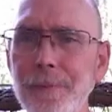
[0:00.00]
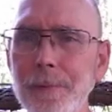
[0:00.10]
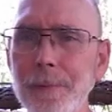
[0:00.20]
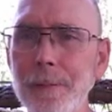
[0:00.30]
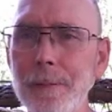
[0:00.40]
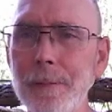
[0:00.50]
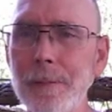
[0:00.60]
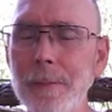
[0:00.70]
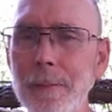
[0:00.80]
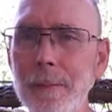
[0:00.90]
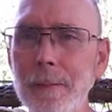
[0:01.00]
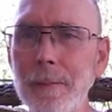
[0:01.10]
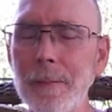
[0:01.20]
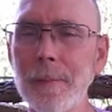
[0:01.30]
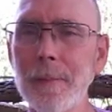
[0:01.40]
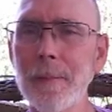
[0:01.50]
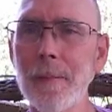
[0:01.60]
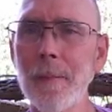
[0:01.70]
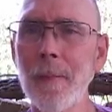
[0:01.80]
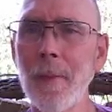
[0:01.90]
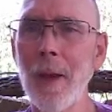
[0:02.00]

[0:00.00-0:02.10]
(silence)